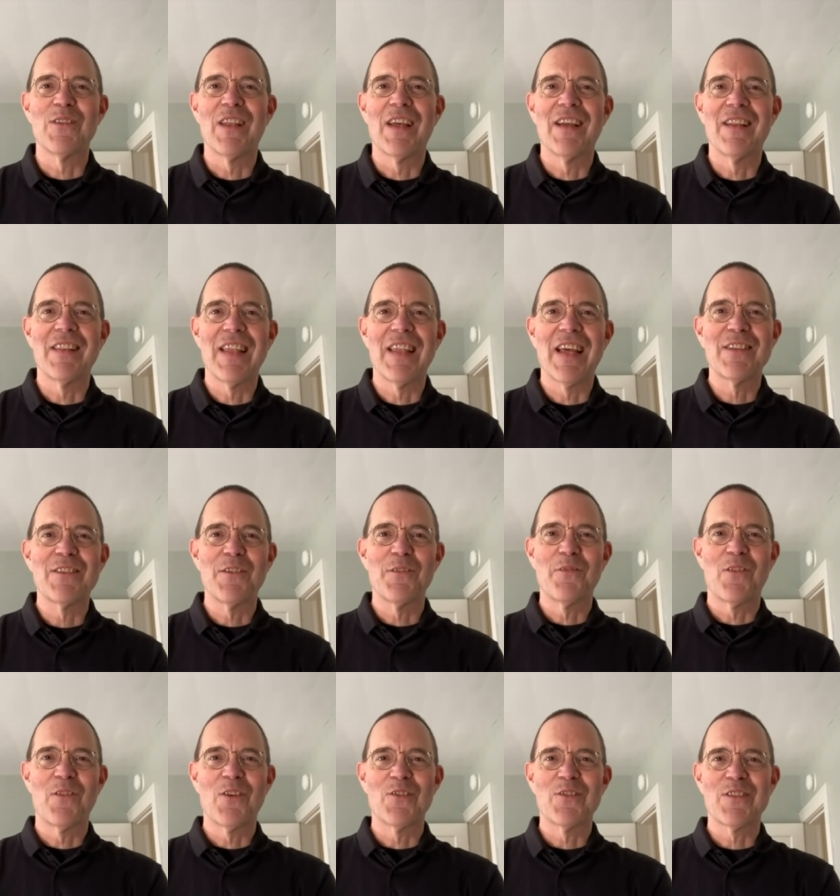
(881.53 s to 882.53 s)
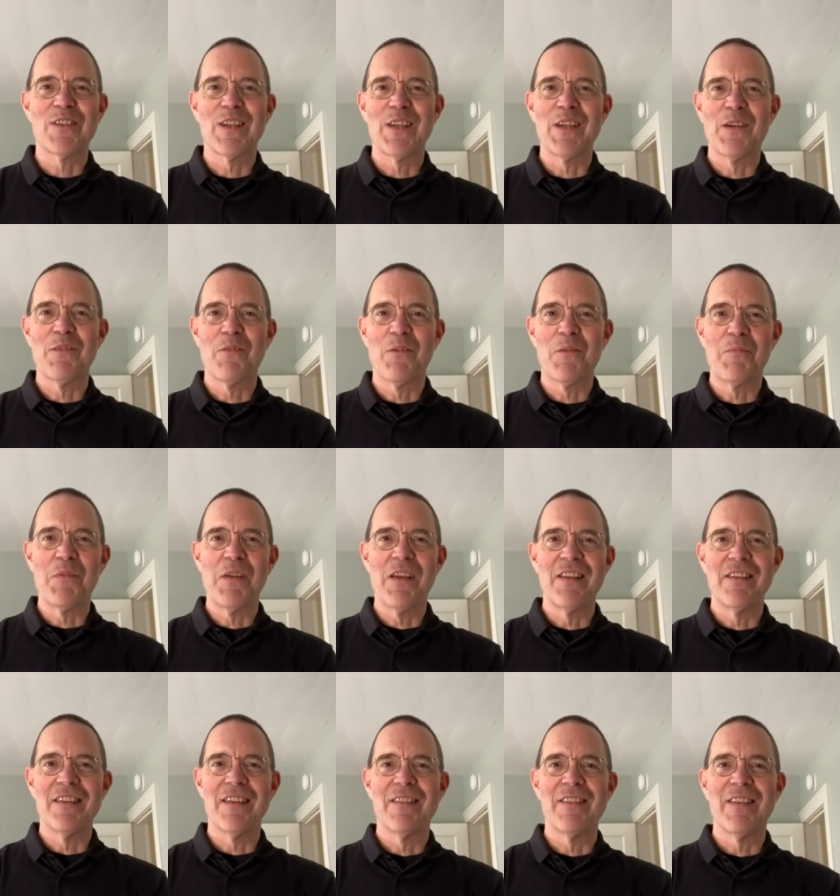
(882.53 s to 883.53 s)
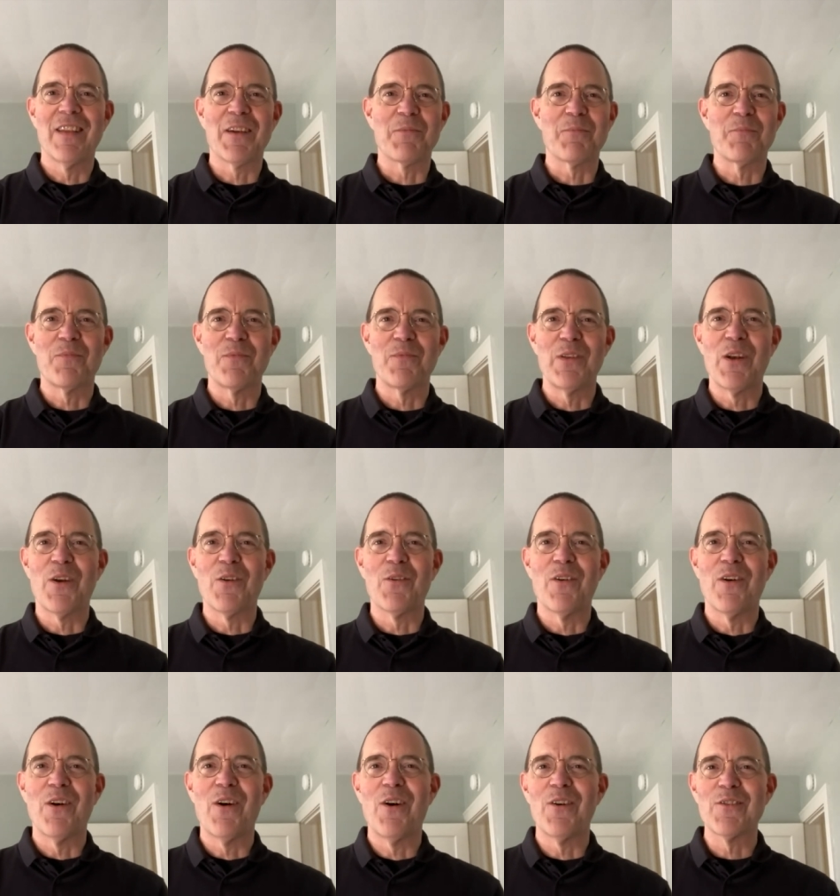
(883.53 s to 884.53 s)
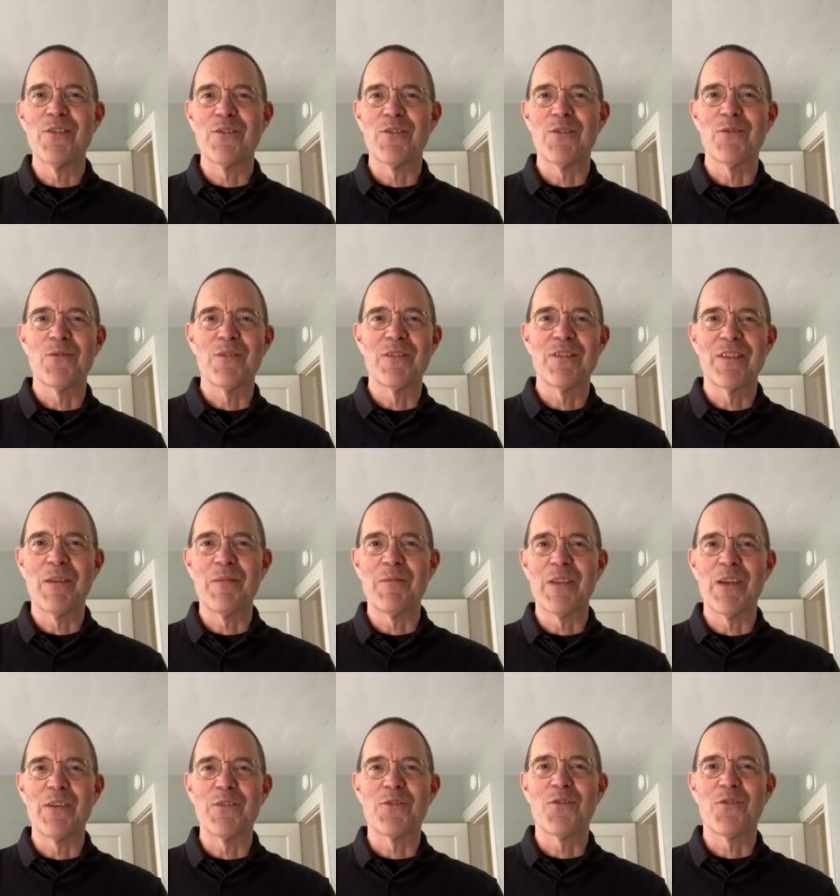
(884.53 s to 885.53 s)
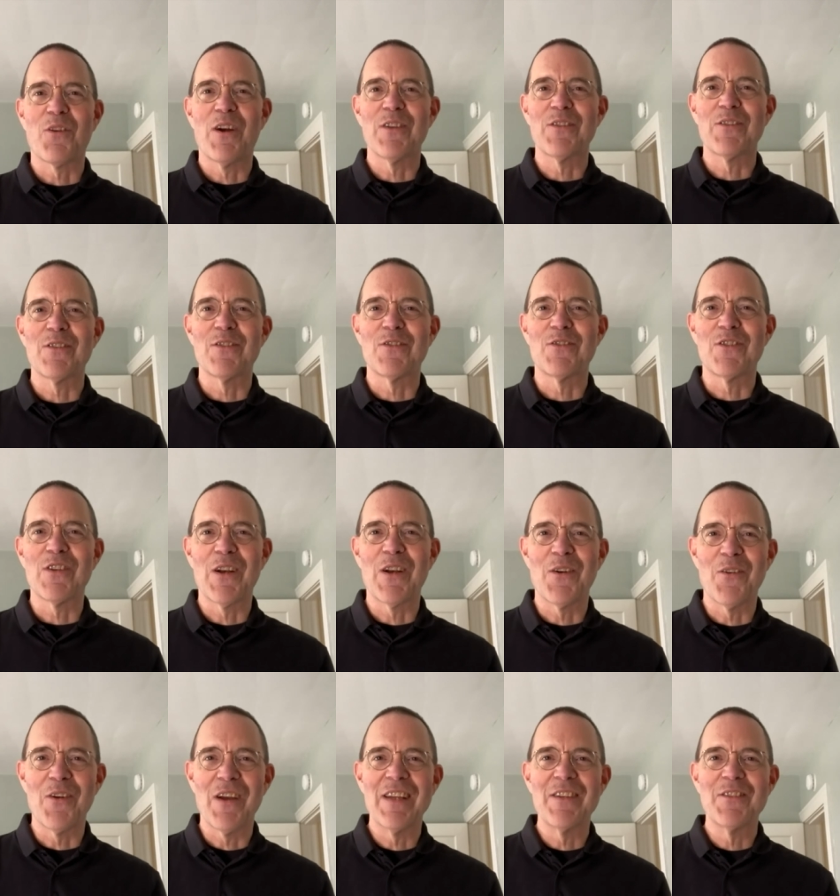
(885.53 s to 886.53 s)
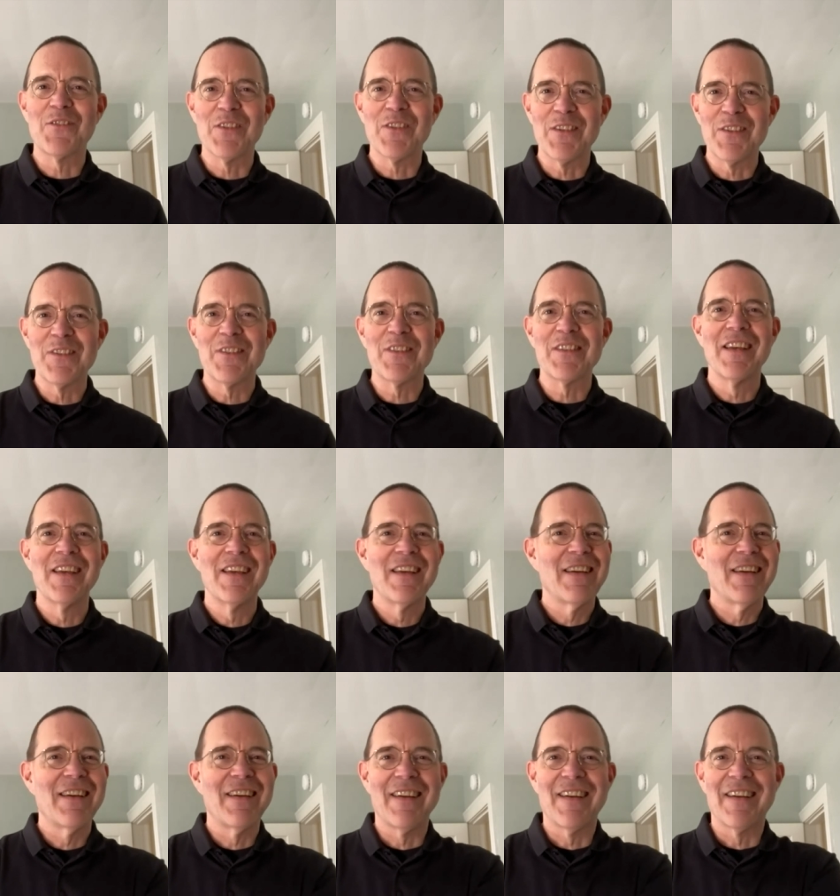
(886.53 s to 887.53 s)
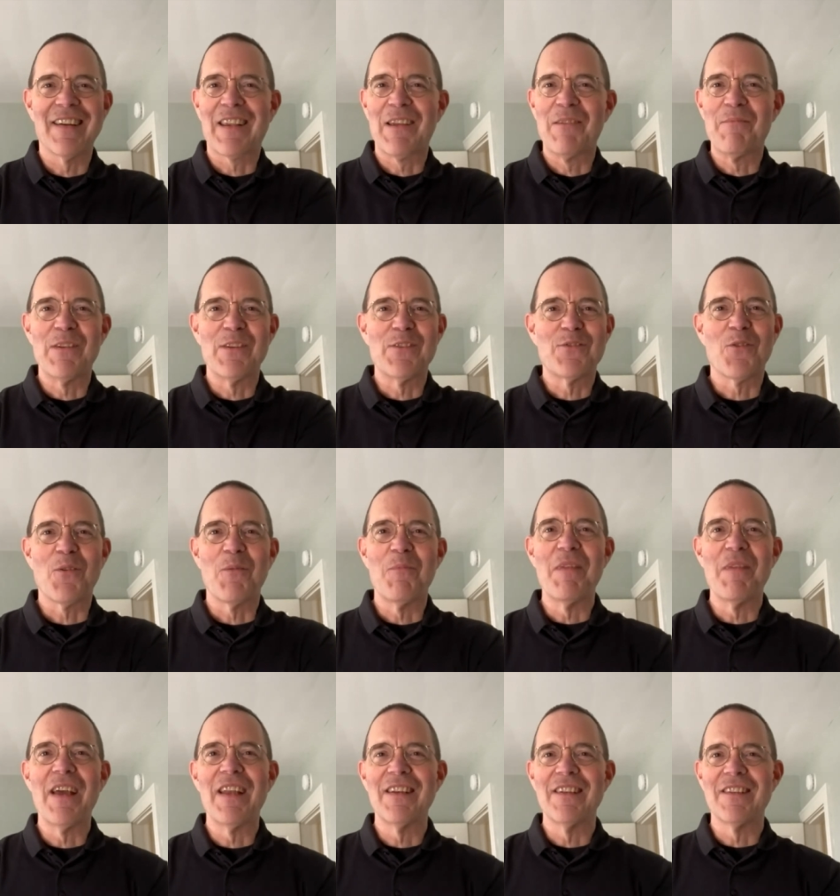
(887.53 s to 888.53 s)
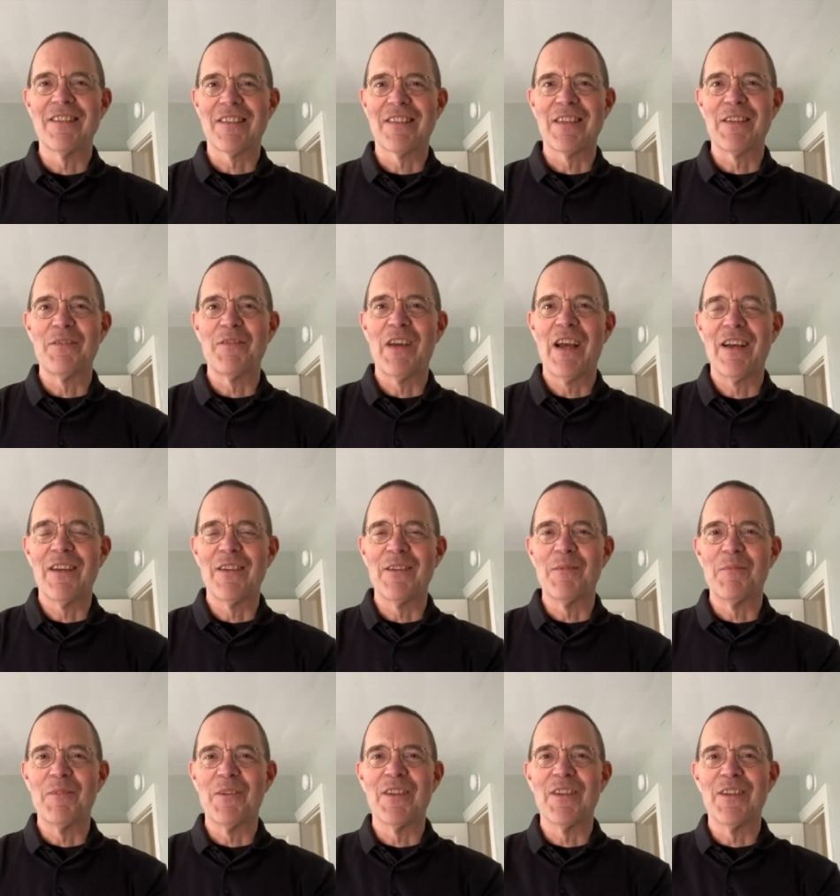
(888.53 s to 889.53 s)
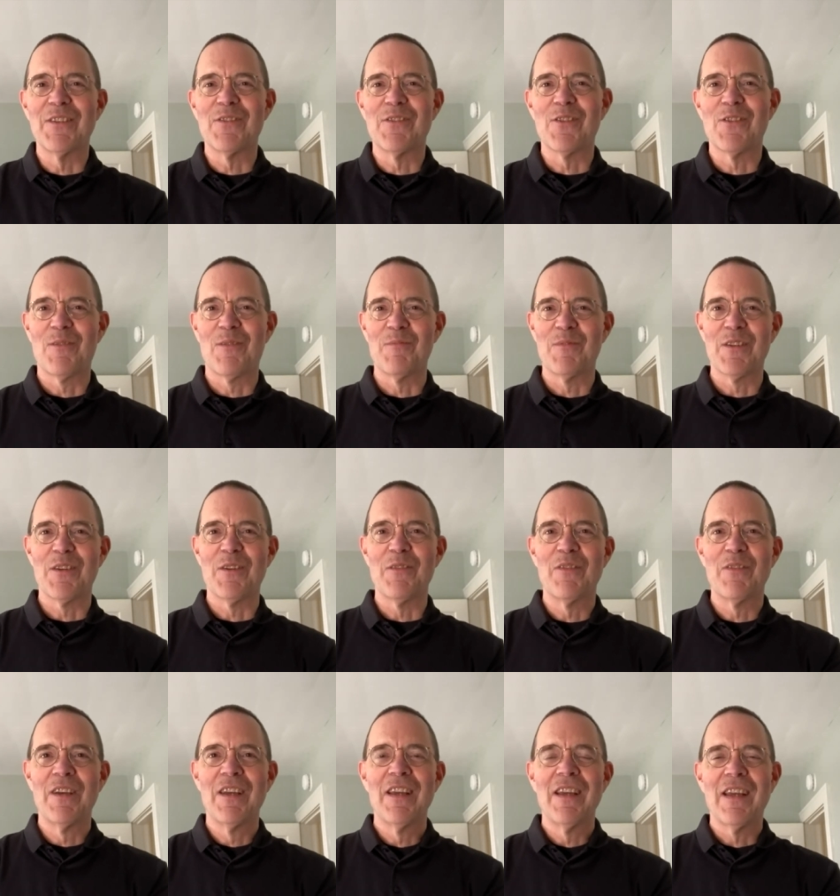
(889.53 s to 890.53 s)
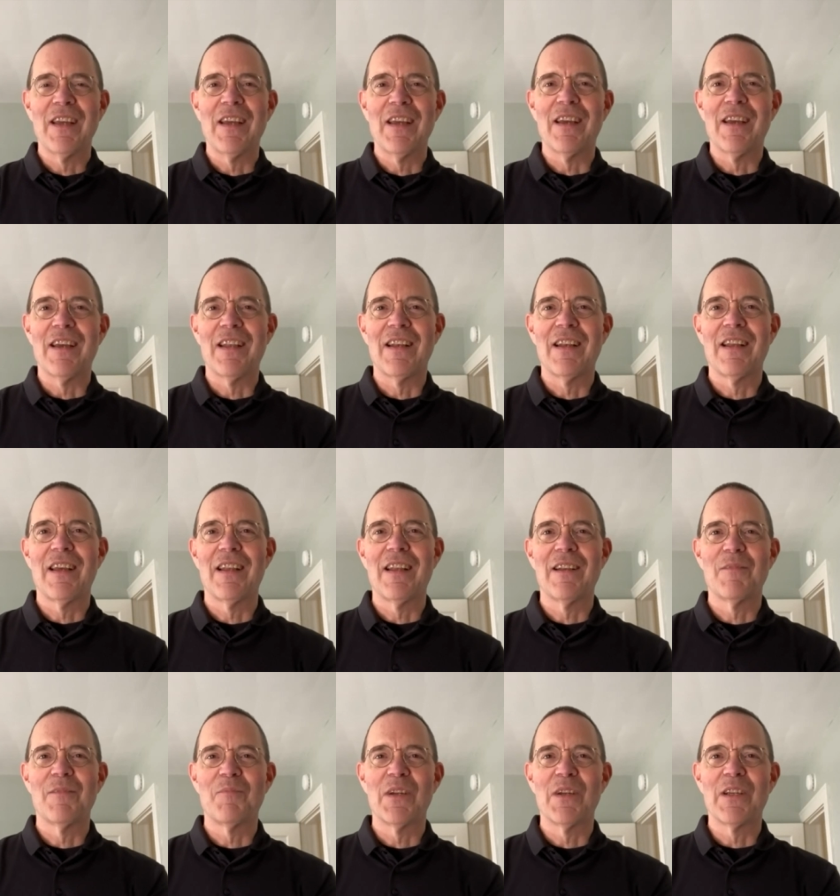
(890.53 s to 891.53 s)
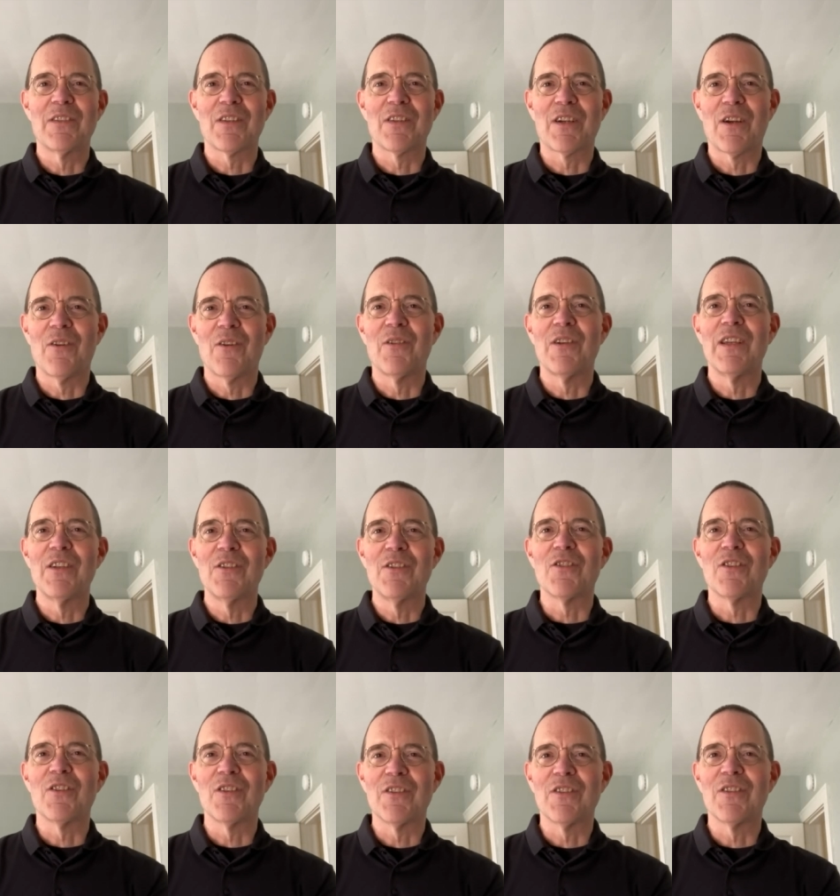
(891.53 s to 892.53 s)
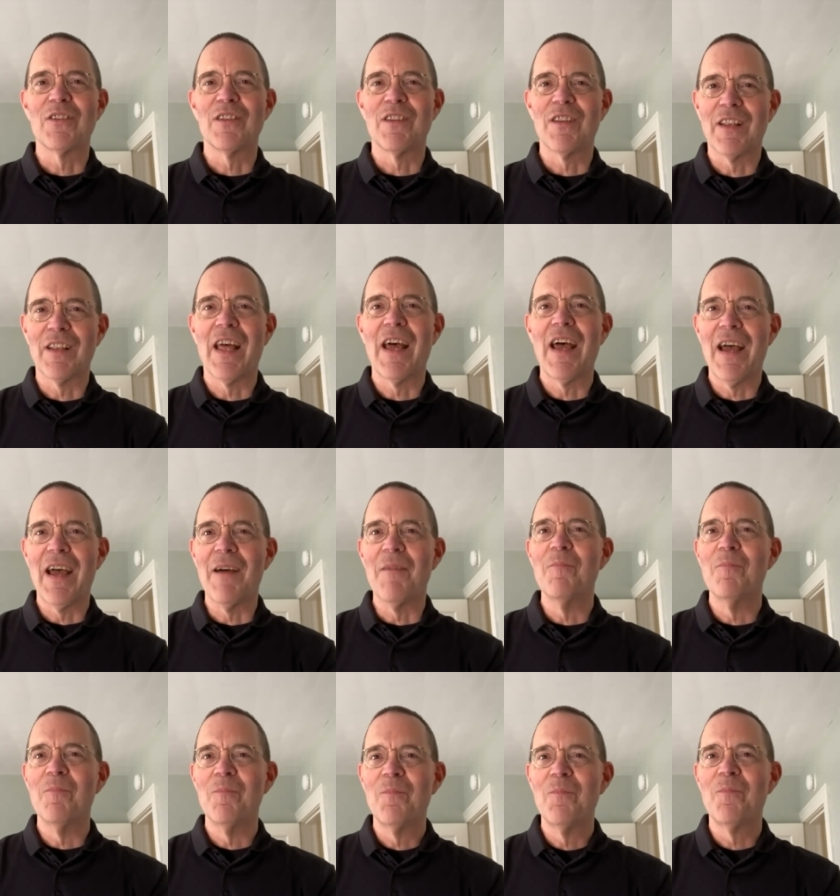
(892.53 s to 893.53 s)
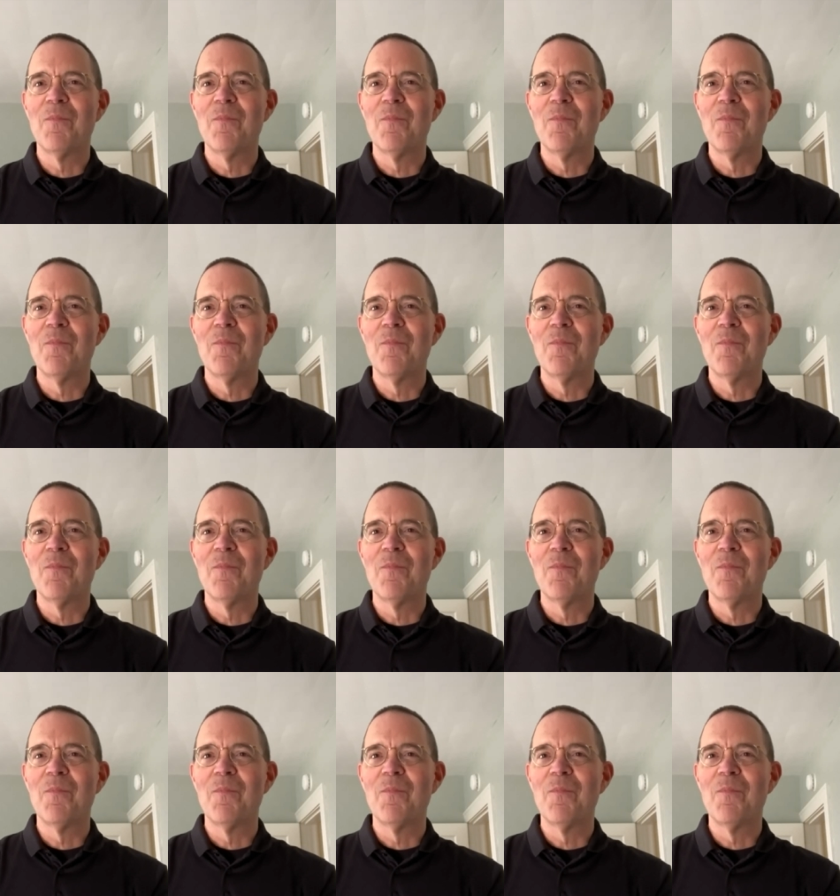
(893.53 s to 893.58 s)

That that diversity of opinion that you know also sometimes crosses generations uh, can be tremendously valuable in terms of and and it brings a cohesion to the lab.